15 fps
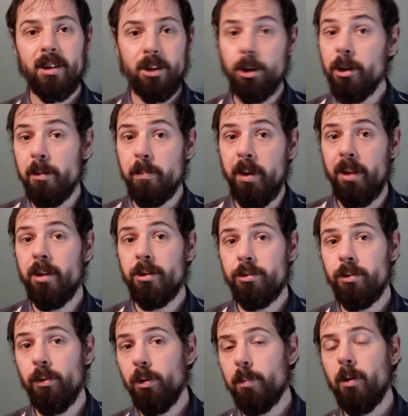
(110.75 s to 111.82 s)
could be the
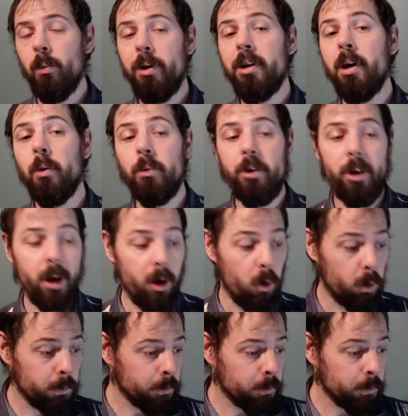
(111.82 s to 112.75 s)
truth, but we don't know.